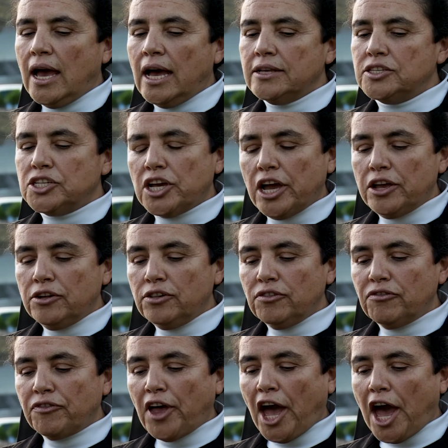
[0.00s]
a child
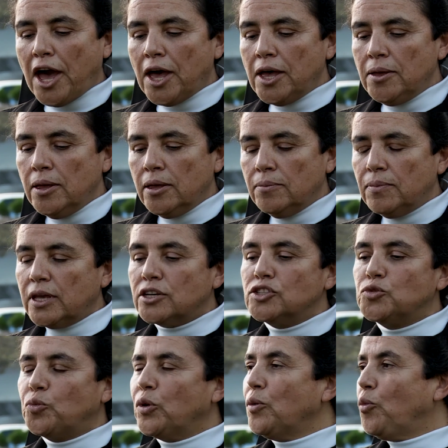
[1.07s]
of God,
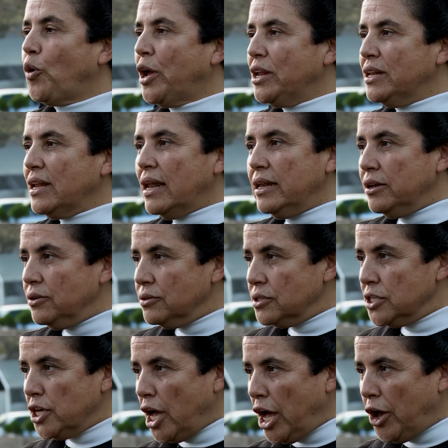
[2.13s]
because we were in a little
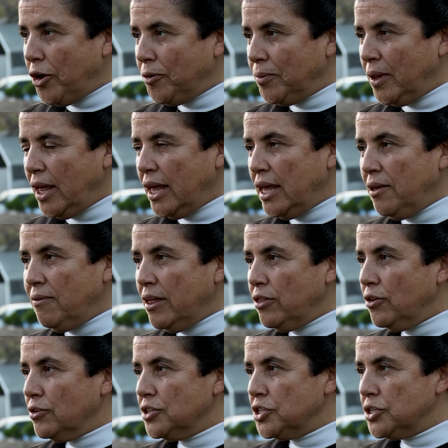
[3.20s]
town. Even
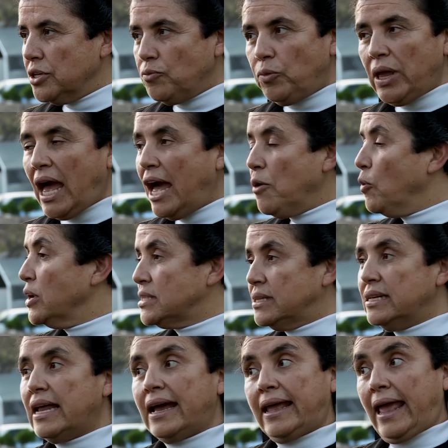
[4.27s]
though I was
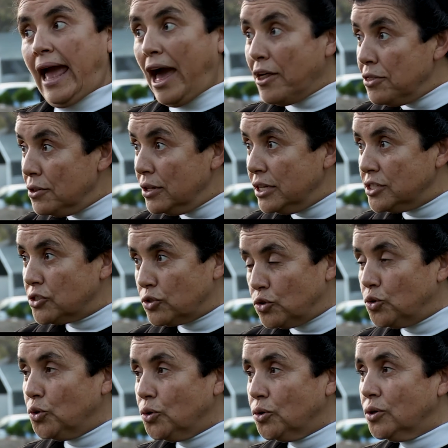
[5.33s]
in a Catholic
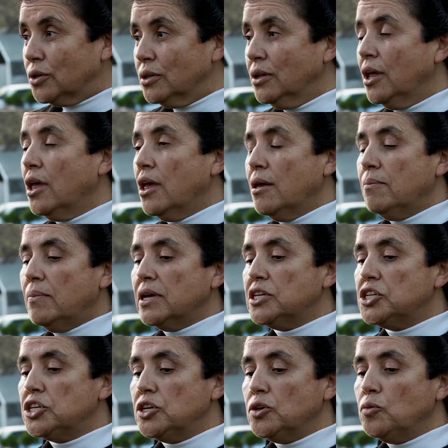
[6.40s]
school, but
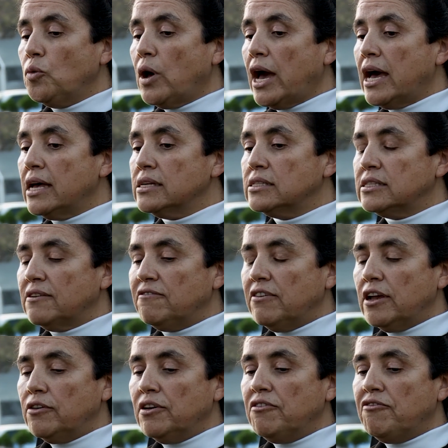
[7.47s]
she was a
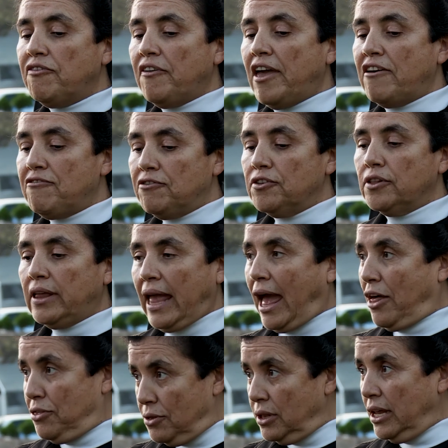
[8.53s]
very faithful
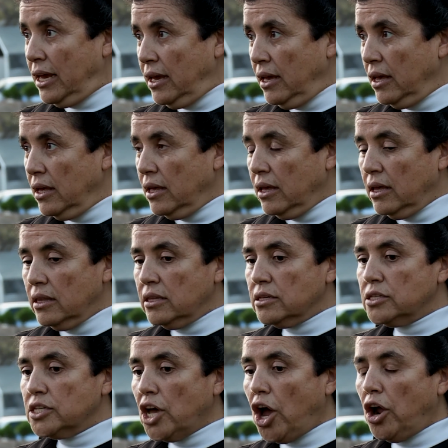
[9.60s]
Catholic to
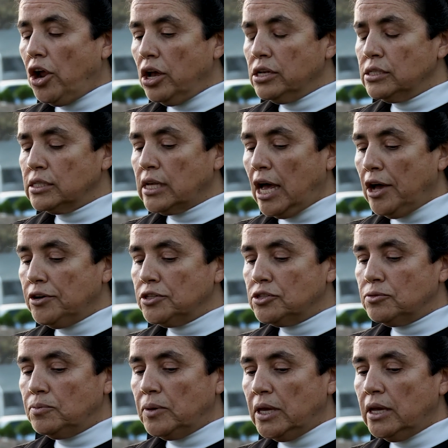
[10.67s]
taught us how
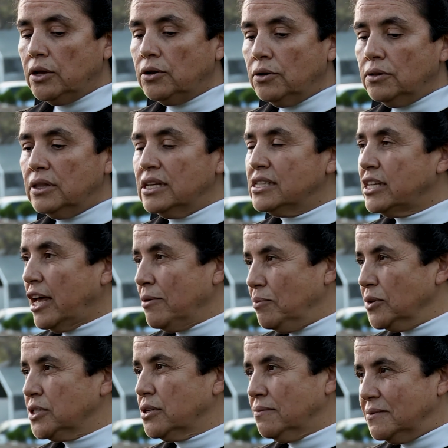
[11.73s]
to be good
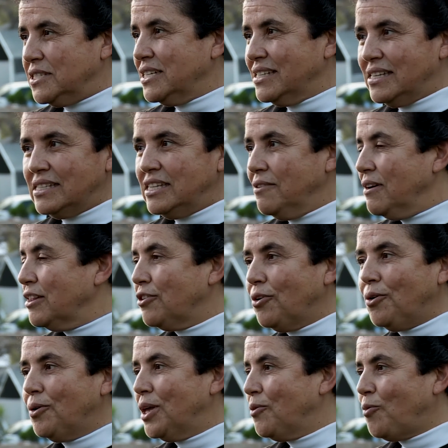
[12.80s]
disciples of Jesus, even
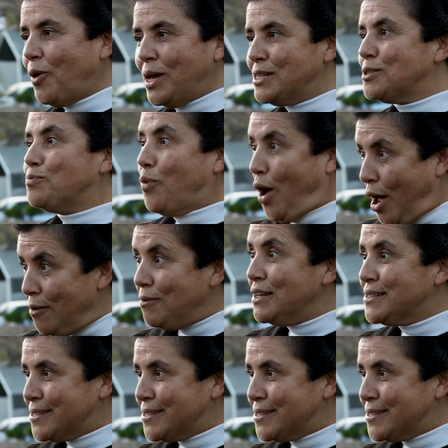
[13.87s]
though it was public